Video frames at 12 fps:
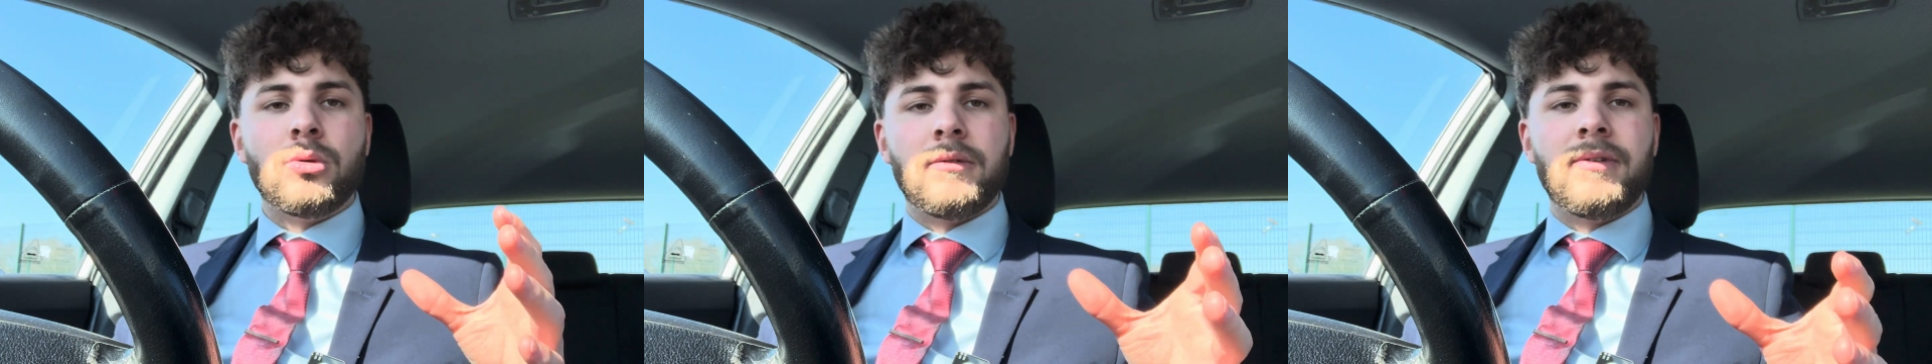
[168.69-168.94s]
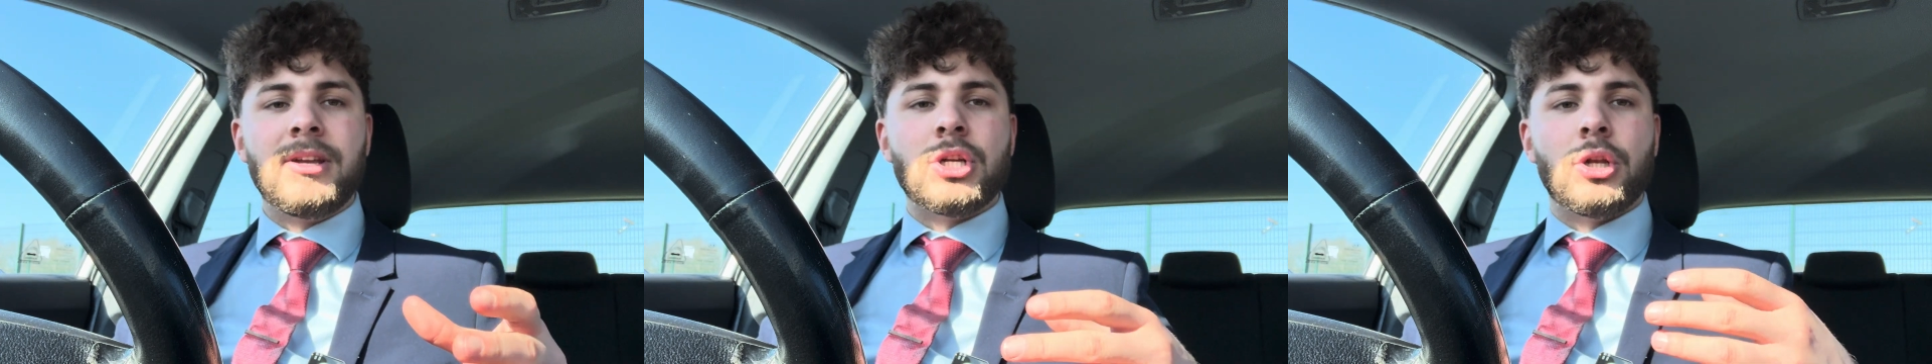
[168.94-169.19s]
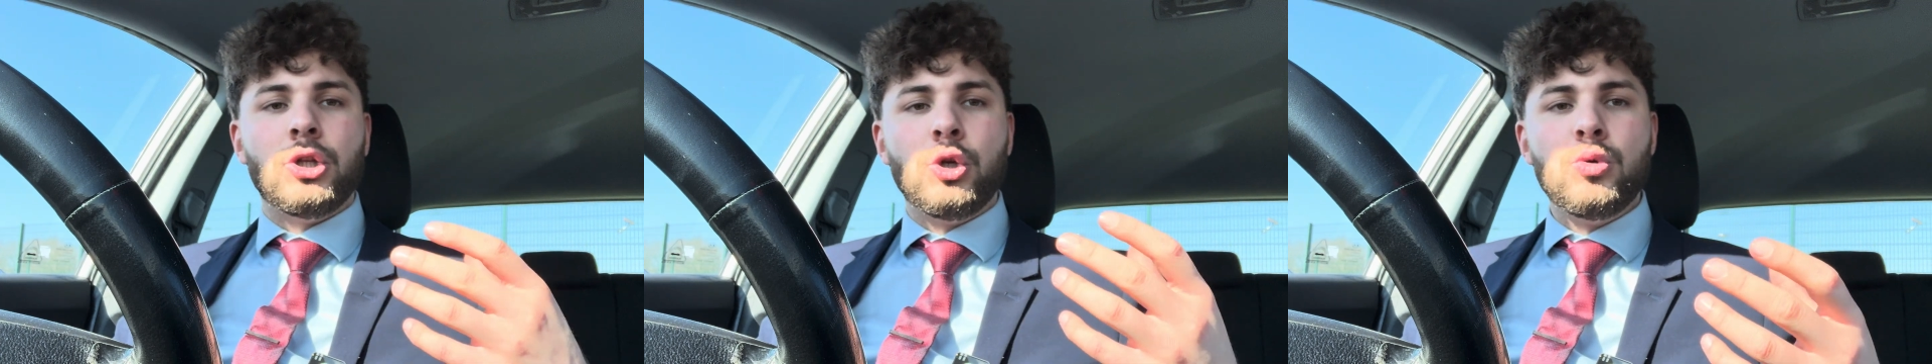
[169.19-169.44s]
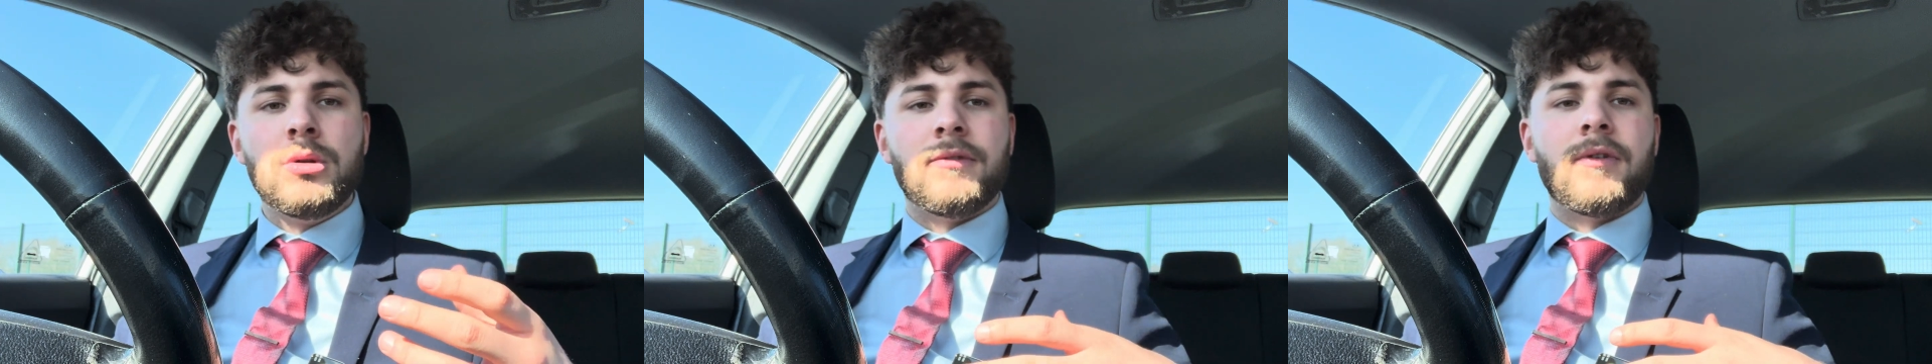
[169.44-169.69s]
division,
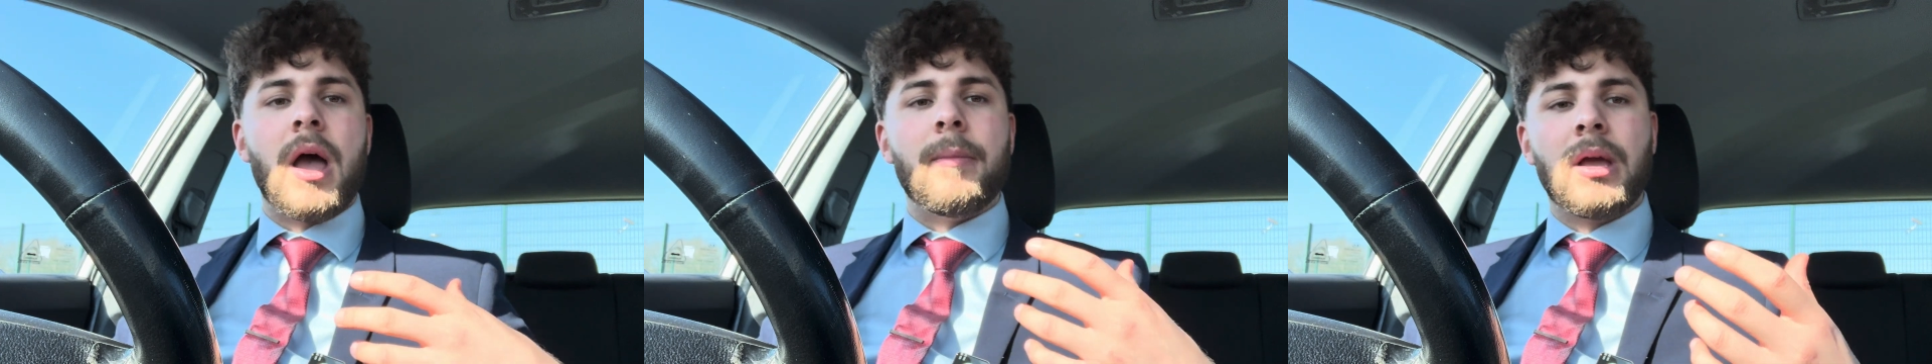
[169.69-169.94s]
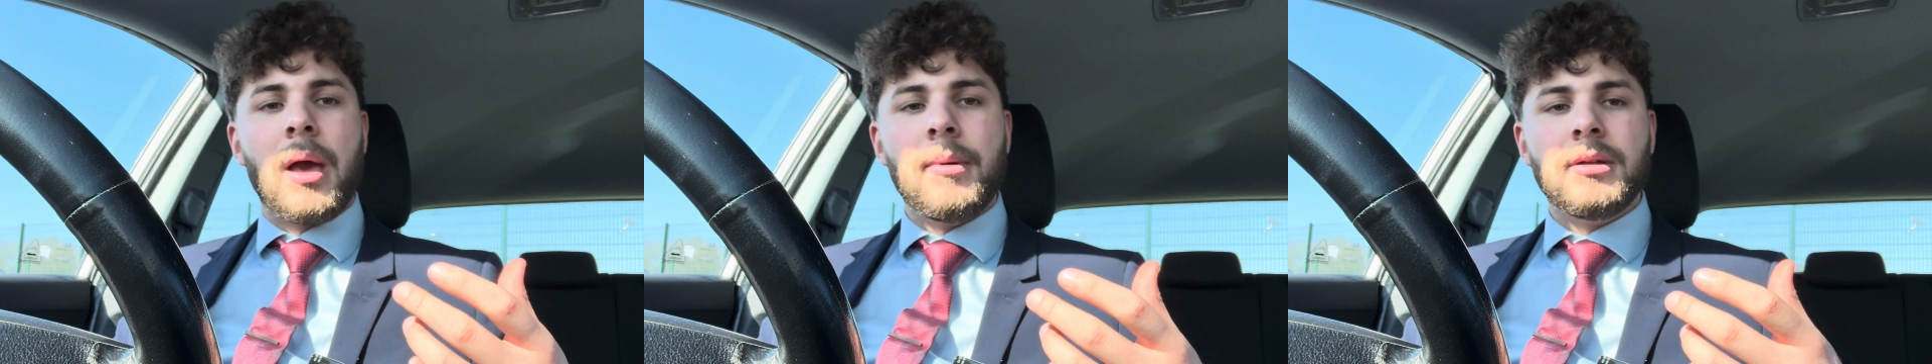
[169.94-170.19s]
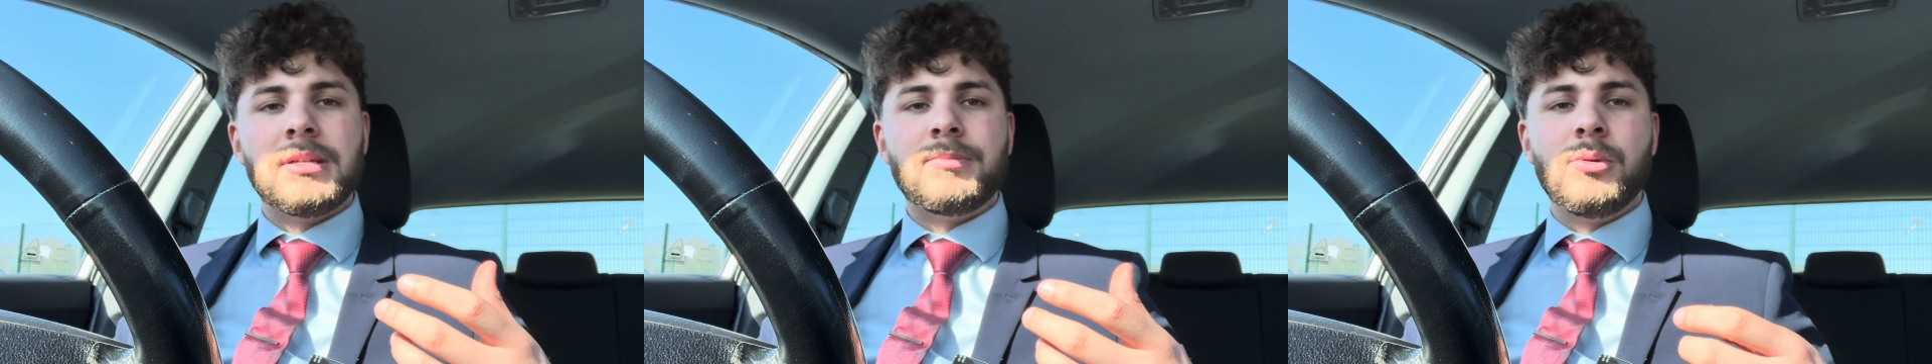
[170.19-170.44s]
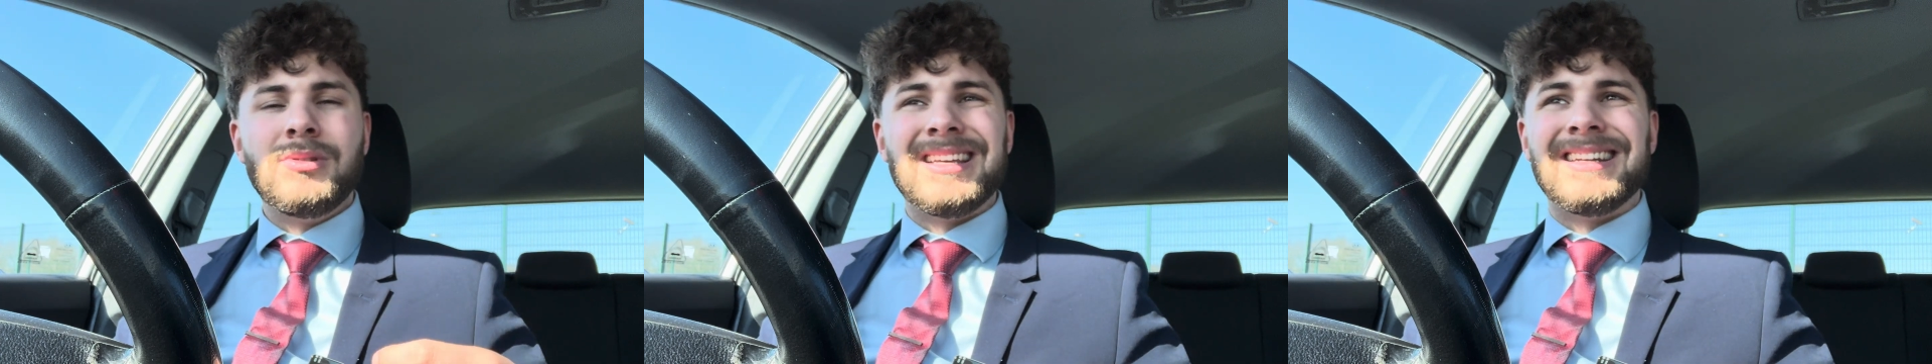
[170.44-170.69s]
unify, become
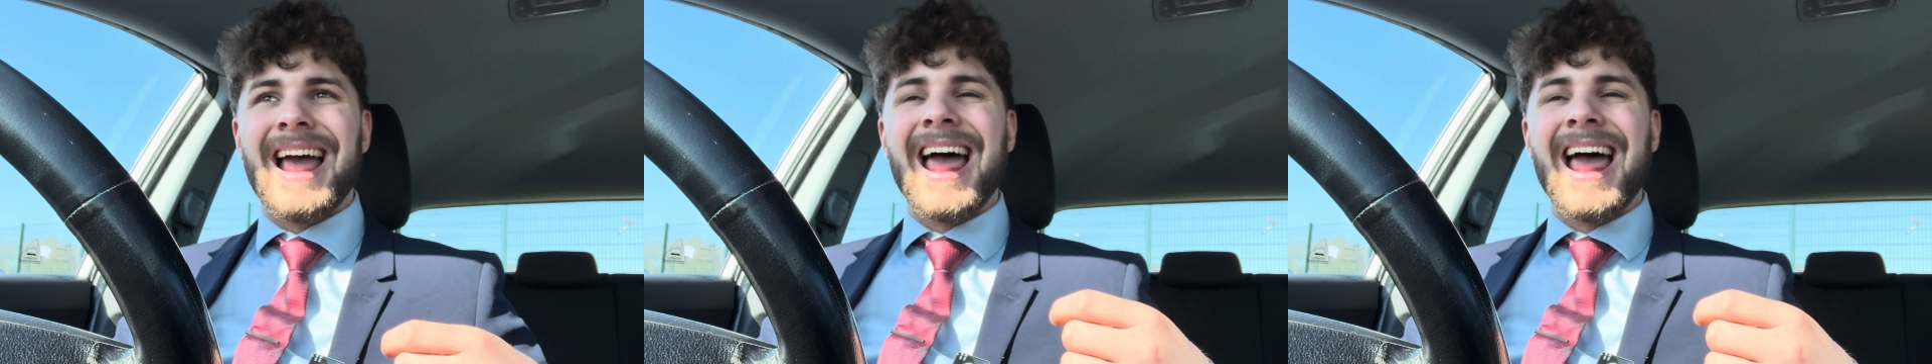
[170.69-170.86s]
undisputed,